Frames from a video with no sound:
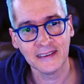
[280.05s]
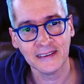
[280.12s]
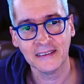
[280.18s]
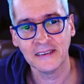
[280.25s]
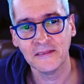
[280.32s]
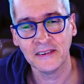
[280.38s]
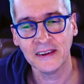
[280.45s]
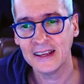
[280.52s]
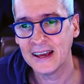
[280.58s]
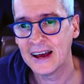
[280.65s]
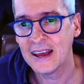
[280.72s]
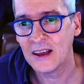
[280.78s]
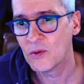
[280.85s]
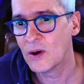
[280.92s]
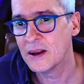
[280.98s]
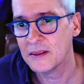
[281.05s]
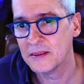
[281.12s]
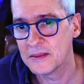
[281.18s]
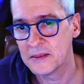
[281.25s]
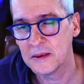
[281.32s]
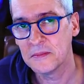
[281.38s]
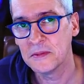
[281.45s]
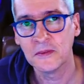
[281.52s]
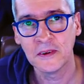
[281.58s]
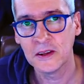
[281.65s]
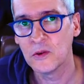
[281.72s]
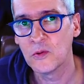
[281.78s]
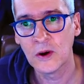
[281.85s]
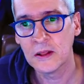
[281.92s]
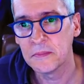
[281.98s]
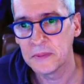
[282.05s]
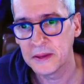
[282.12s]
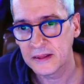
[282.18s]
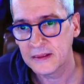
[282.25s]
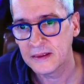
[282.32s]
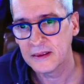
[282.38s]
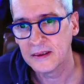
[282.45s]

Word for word: it's a very high quality theme, it's very well built.